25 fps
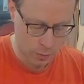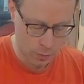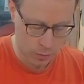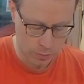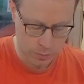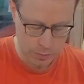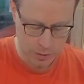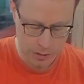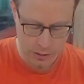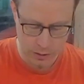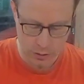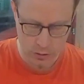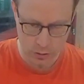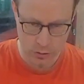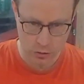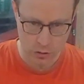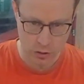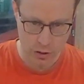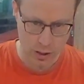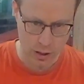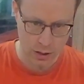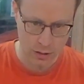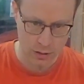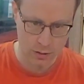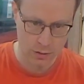would be to
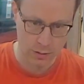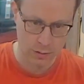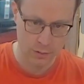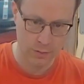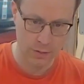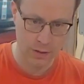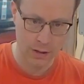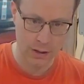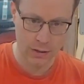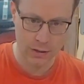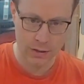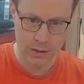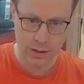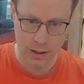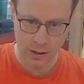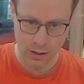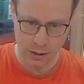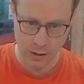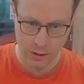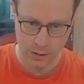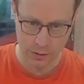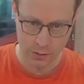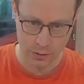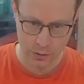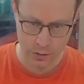change the felts and
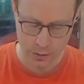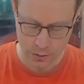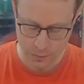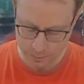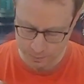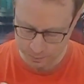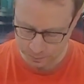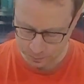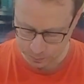leathers.